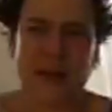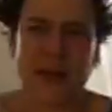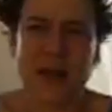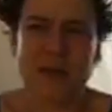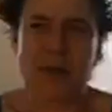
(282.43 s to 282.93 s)

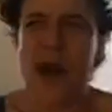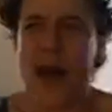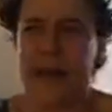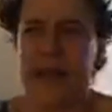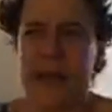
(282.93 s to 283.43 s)
they were
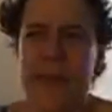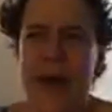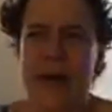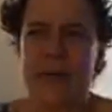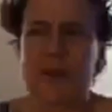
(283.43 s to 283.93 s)
talking
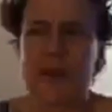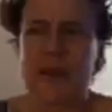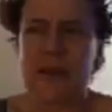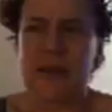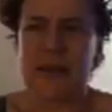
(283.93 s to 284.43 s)
about
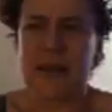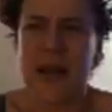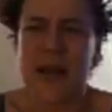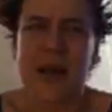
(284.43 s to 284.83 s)
is